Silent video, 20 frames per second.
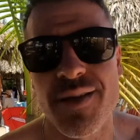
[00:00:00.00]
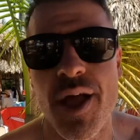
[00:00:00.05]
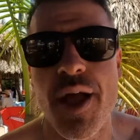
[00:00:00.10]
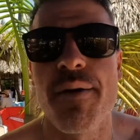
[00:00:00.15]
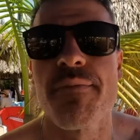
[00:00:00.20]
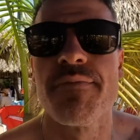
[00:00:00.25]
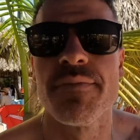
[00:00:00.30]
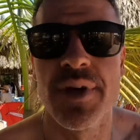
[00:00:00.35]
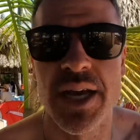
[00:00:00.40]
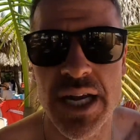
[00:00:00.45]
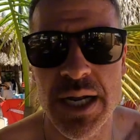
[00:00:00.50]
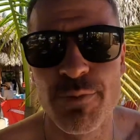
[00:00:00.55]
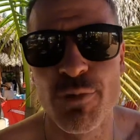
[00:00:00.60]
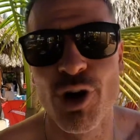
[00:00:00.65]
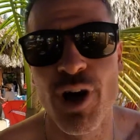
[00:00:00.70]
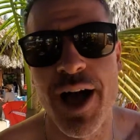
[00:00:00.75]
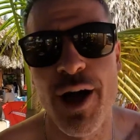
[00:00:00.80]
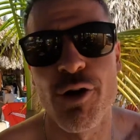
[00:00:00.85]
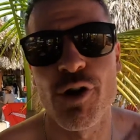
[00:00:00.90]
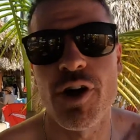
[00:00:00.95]

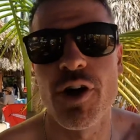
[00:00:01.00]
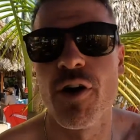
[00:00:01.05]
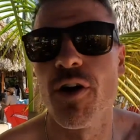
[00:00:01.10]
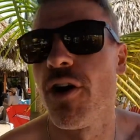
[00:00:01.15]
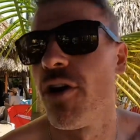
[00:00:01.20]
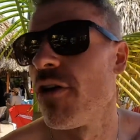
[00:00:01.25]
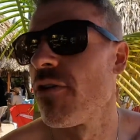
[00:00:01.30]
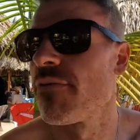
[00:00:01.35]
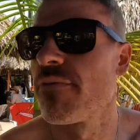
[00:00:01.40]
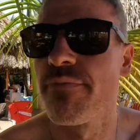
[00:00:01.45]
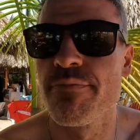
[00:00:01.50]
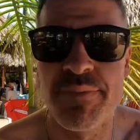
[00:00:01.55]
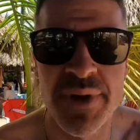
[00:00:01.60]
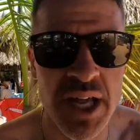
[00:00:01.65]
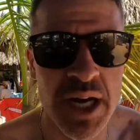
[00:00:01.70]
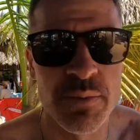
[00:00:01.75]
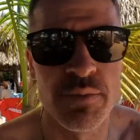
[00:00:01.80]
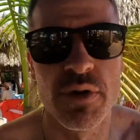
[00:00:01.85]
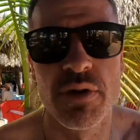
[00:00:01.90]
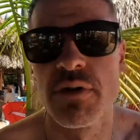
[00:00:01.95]
minimal alcohol,
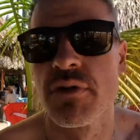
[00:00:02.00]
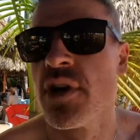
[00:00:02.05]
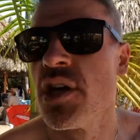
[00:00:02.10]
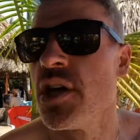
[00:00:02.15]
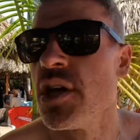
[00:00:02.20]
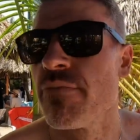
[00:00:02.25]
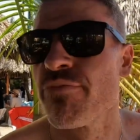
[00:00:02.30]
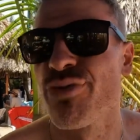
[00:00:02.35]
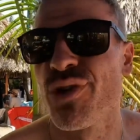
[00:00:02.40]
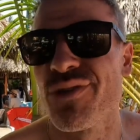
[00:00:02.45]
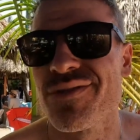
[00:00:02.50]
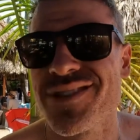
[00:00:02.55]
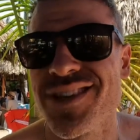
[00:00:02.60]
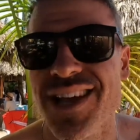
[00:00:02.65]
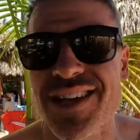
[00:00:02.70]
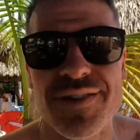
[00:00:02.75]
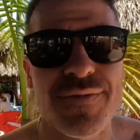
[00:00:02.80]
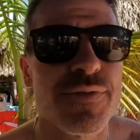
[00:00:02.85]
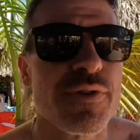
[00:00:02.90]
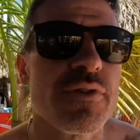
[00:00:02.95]
minimal
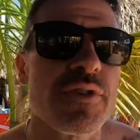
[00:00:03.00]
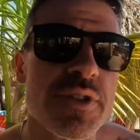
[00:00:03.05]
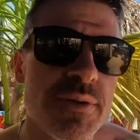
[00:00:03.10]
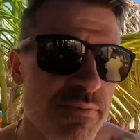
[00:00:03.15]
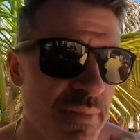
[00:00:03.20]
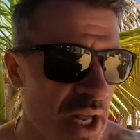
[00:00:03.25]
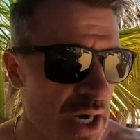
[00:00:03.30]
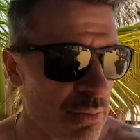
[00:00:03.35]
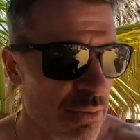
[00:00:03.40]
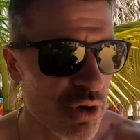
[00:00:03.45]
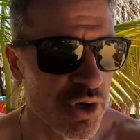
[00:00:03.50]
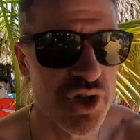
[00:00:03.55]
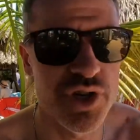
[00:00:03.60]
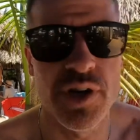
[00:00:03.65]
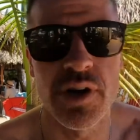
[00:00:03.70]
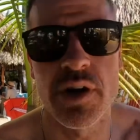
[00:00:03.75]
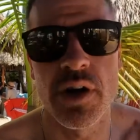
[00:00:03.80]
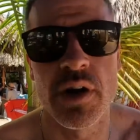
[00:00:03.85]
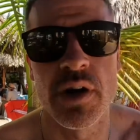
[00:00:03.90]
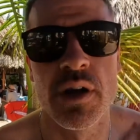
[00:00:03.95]
processed foods, minimal
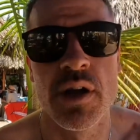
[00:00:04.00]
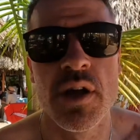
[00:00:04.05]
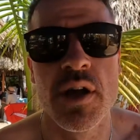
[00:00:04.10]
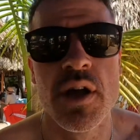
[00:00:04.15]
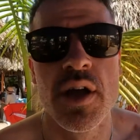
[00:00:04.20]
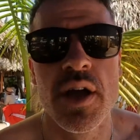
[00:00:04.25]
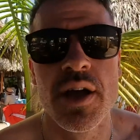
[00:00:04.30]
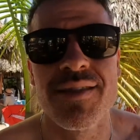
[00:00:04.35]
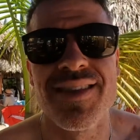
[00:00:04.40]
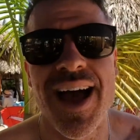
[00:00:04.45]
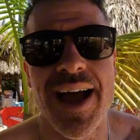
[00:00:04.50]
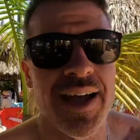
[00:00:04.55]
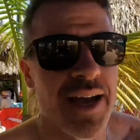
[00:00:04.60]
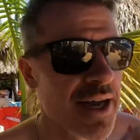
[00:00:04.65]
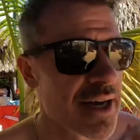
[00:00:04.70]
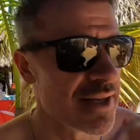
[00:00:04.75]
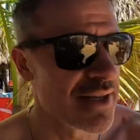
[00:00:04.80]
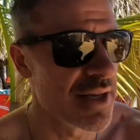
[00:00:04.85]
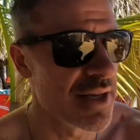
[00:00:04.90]
sugar, that kind of